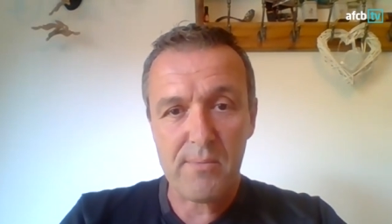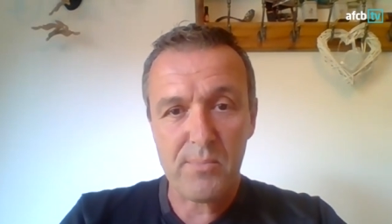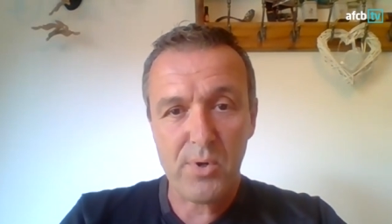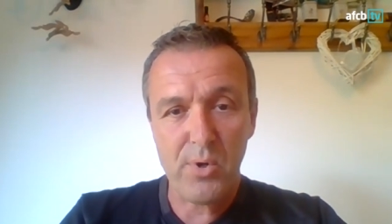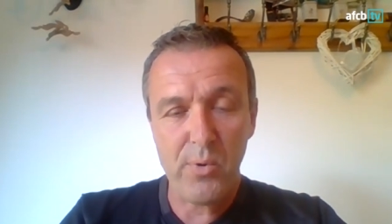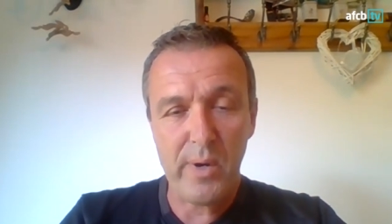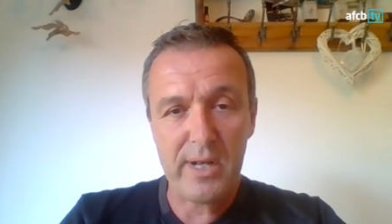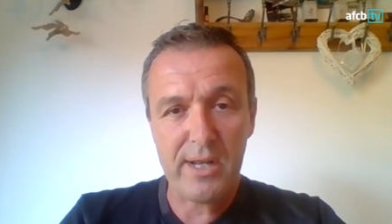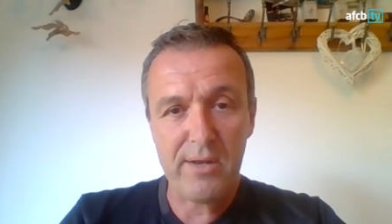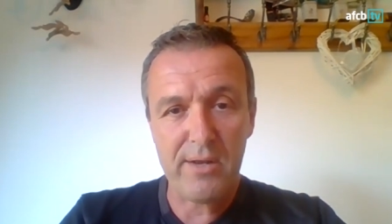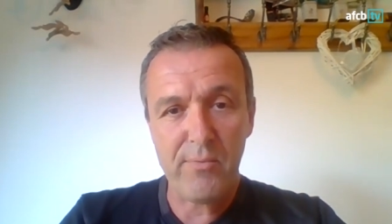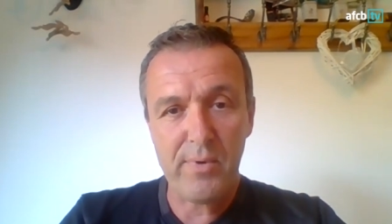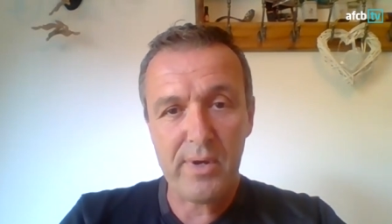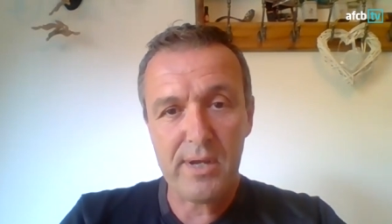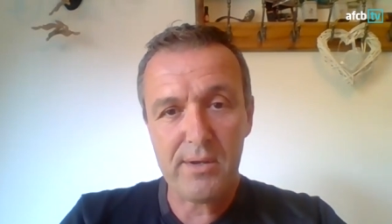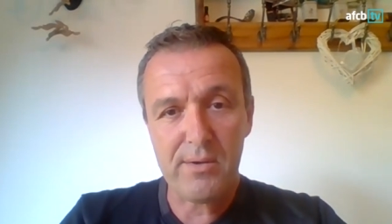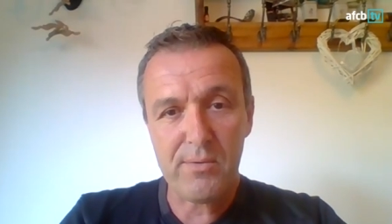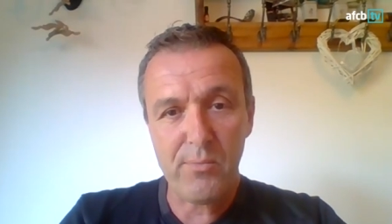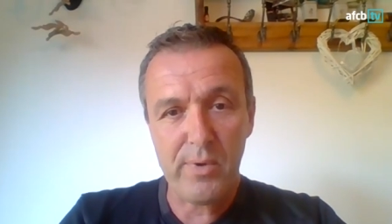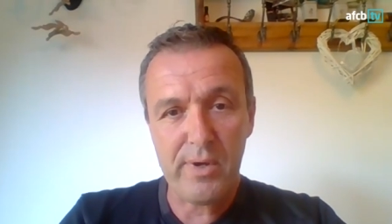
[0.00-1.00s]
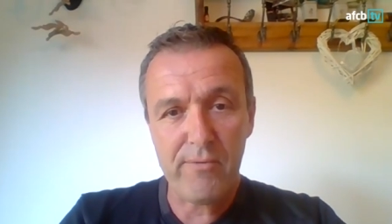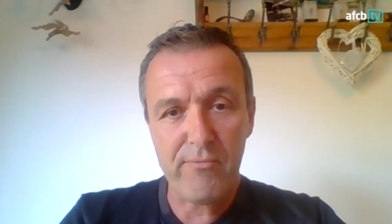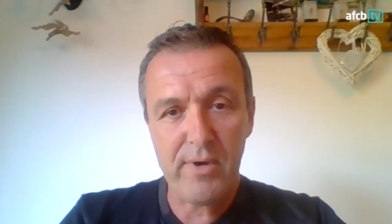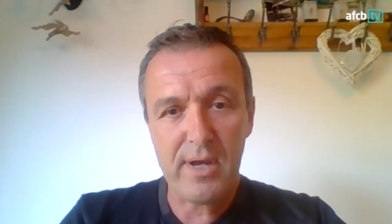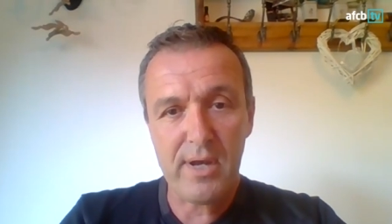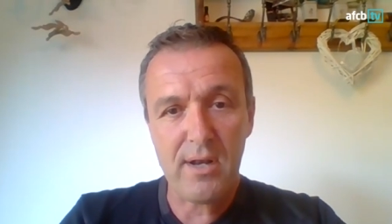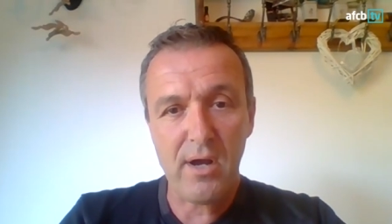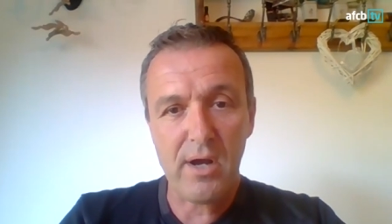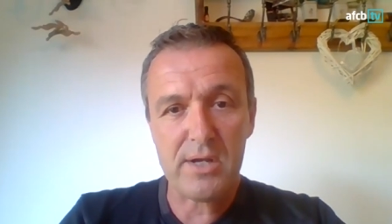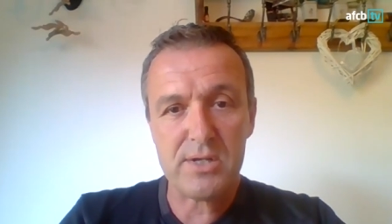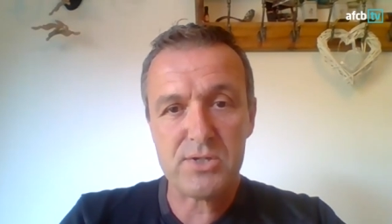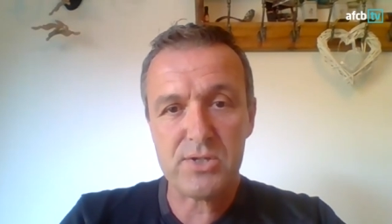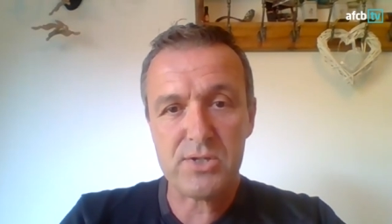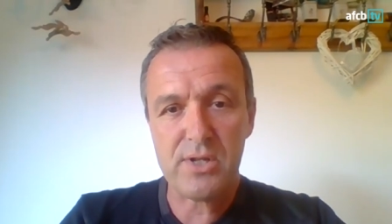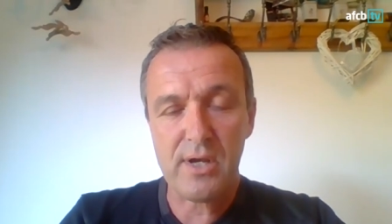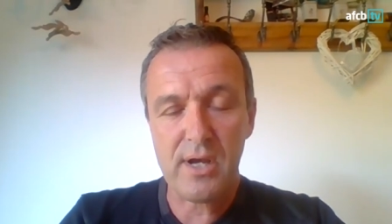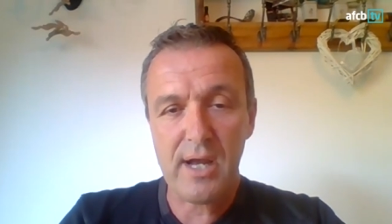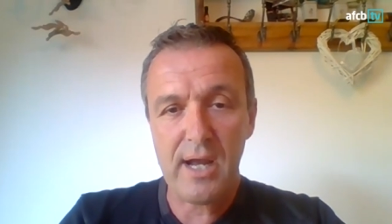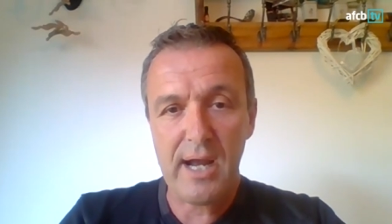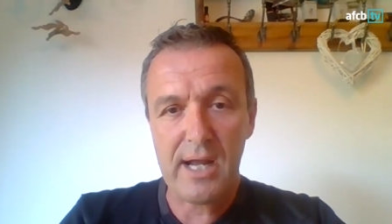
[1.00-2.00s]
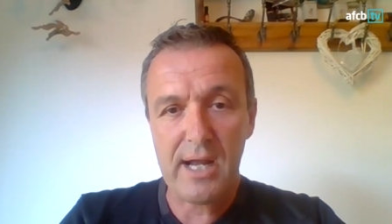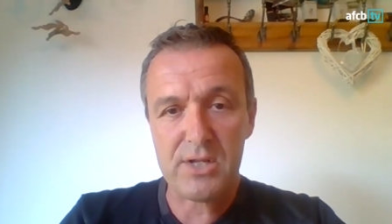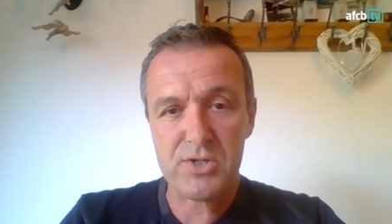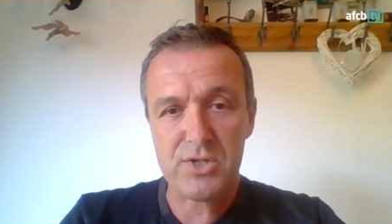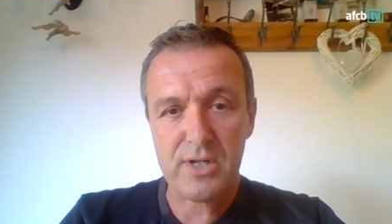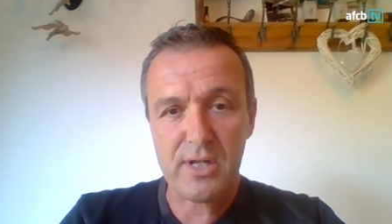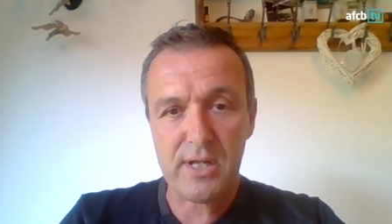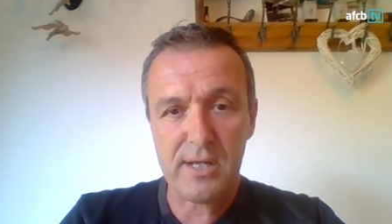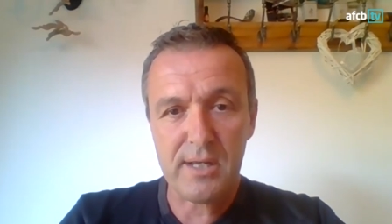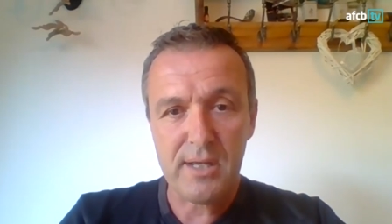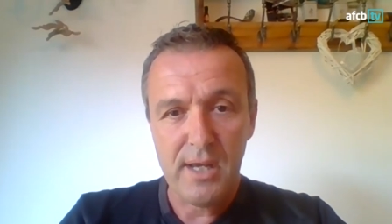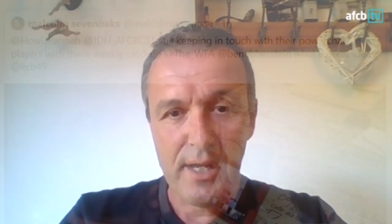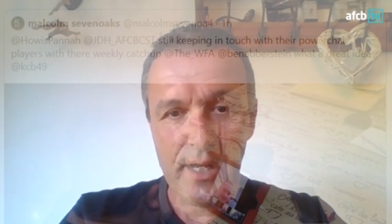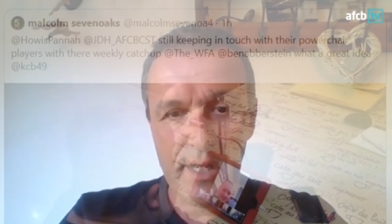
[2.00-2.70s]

quickly we realised that actually,